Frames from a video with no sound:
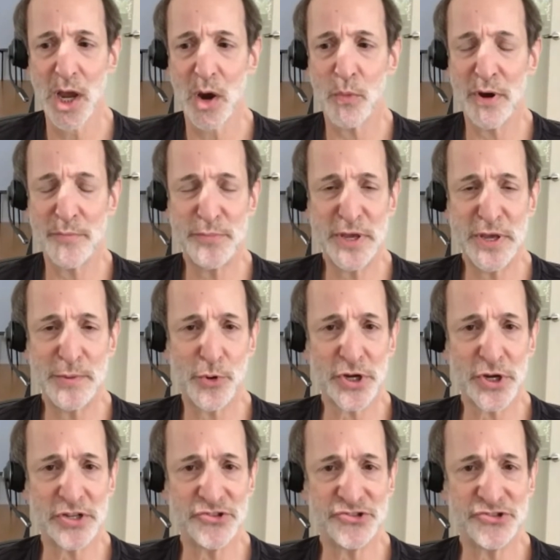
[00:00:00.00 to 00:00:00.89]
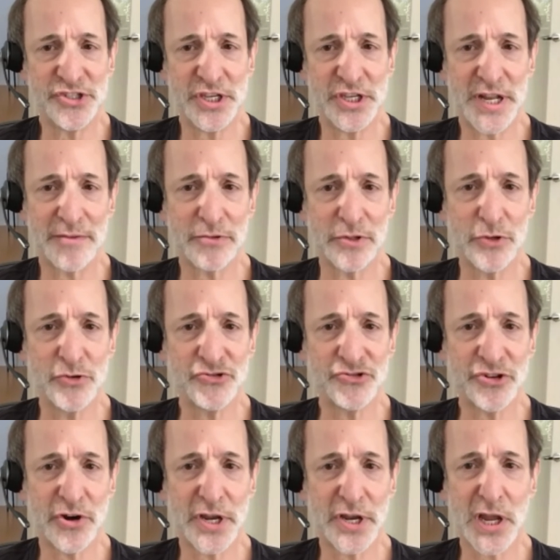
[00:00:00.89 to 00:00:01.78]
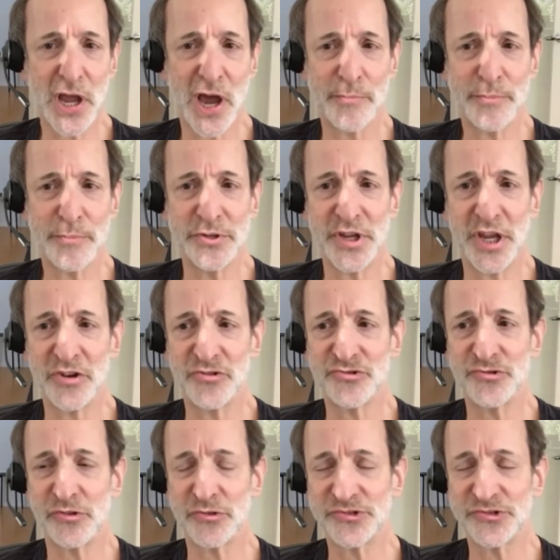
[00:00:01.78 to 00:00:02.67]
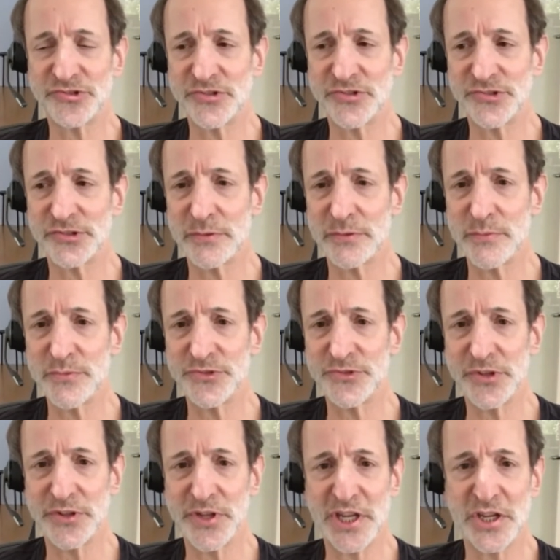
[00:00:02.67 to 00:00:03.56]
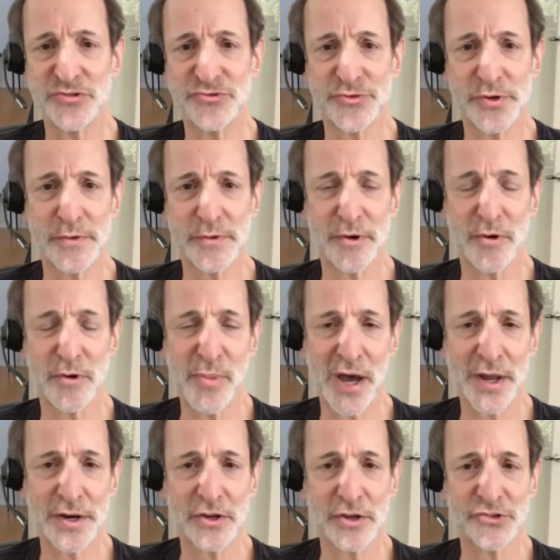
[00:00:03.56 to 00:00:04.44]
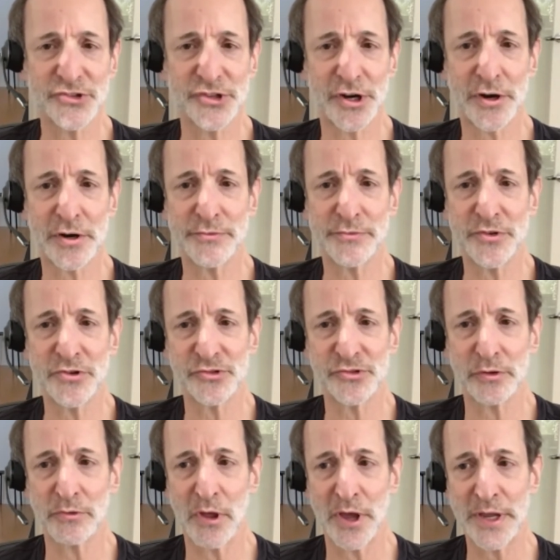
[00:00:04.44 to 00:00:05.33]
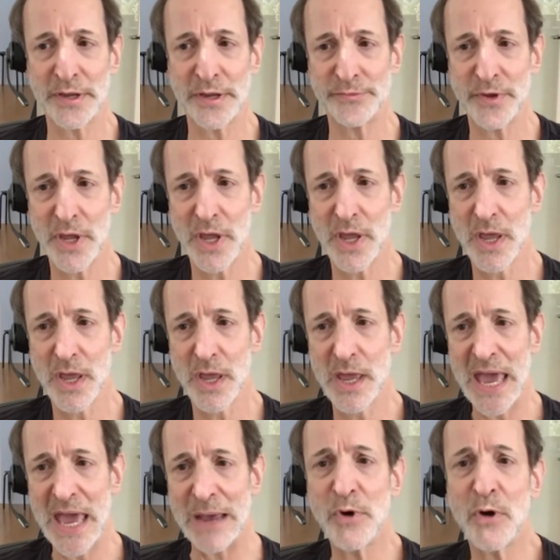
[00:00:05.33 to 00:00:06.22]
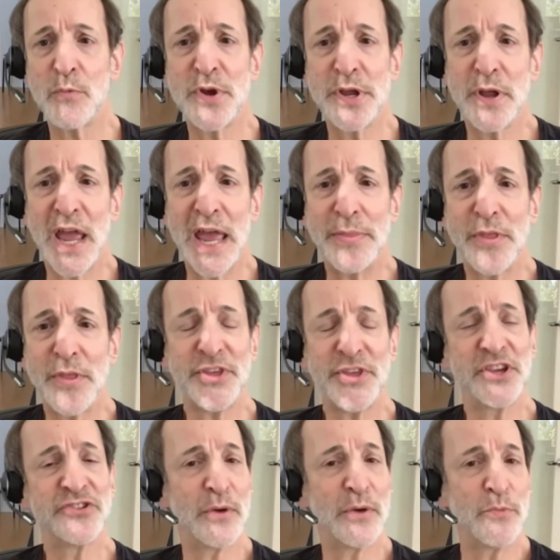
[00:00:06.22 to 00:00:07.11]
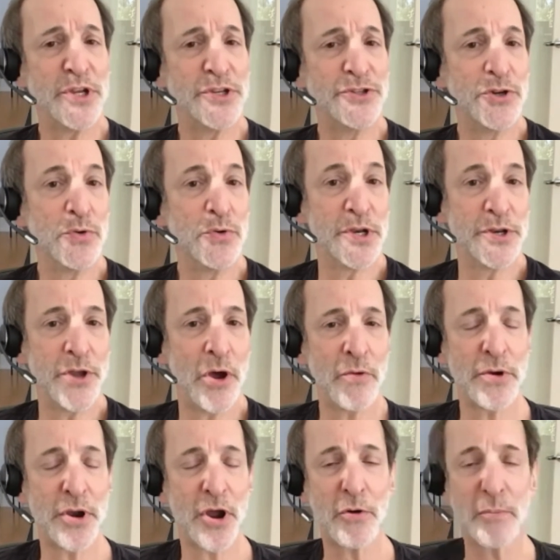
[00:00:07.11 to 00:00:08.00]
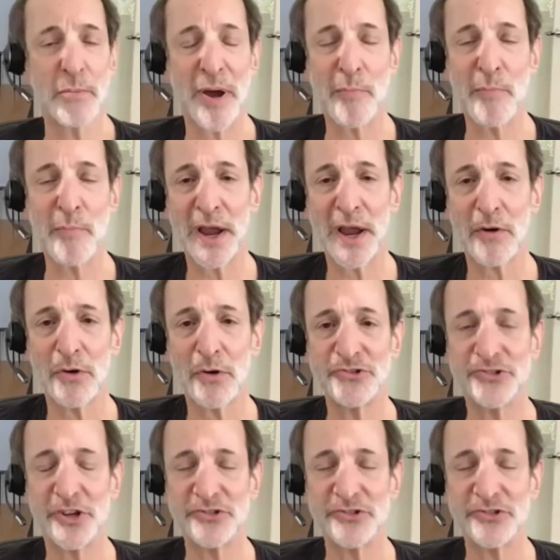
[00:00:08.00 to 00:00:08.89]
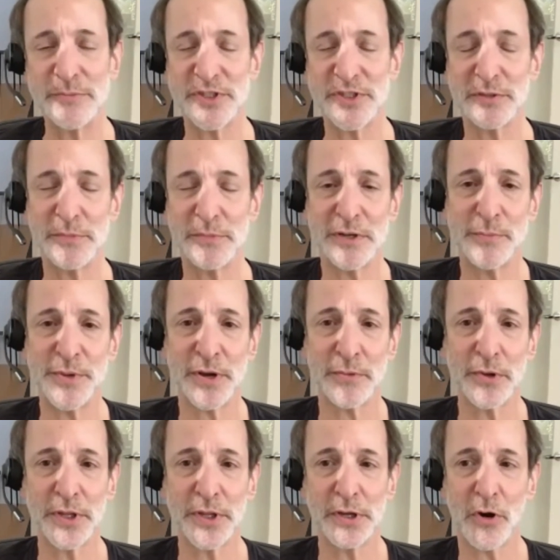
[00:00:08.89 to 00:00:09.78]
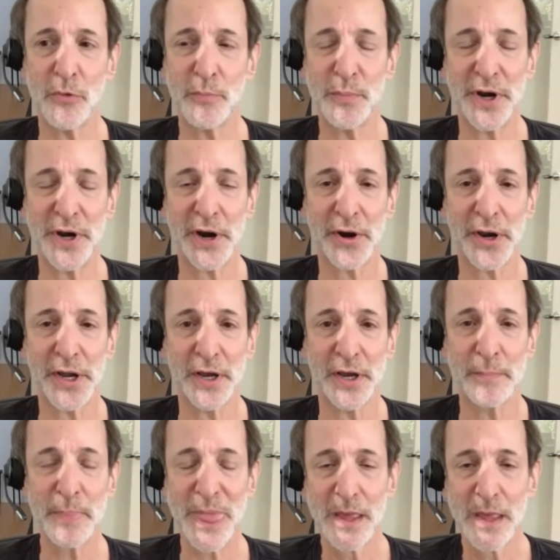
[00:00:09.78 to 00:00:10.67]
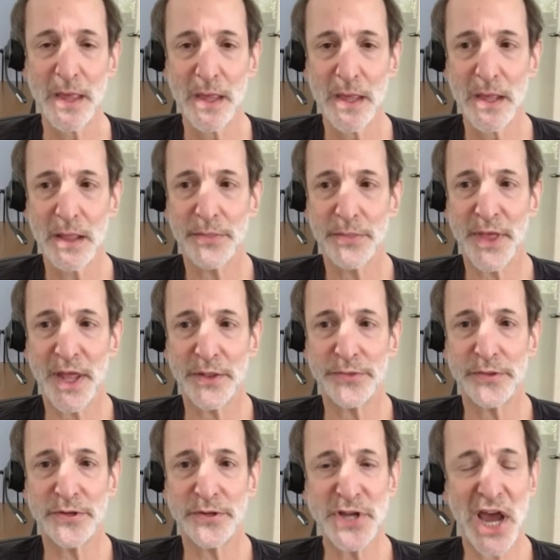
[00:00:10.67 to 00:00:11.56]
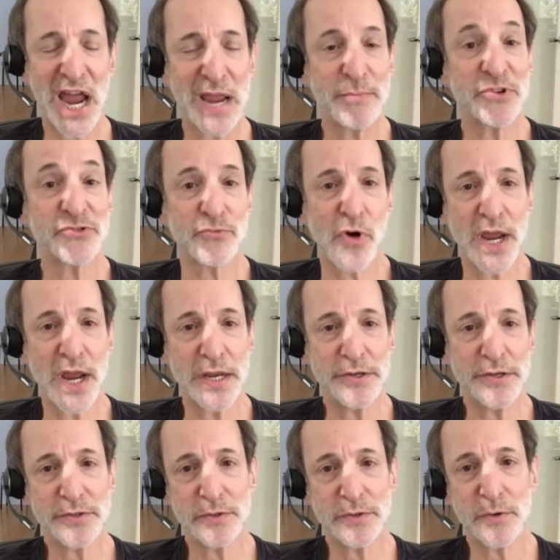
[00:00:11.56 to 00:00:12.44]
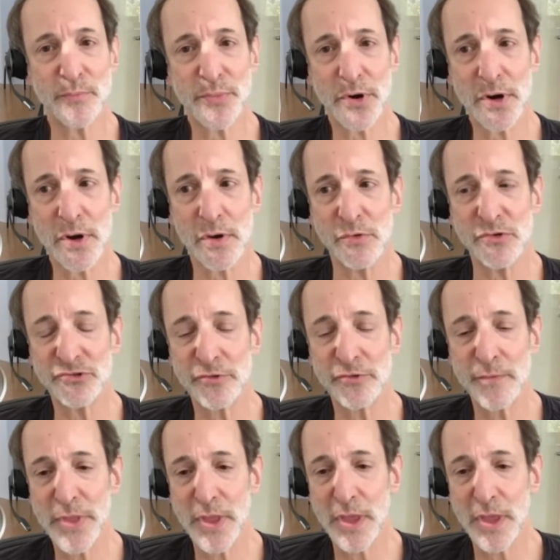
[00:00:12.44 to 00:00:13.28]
what people can see in evolutionary computational systems and the history of robotics and artificial life, and the things that we do and don't know about biology. It seems to me to be a really open area that the time is right to approach.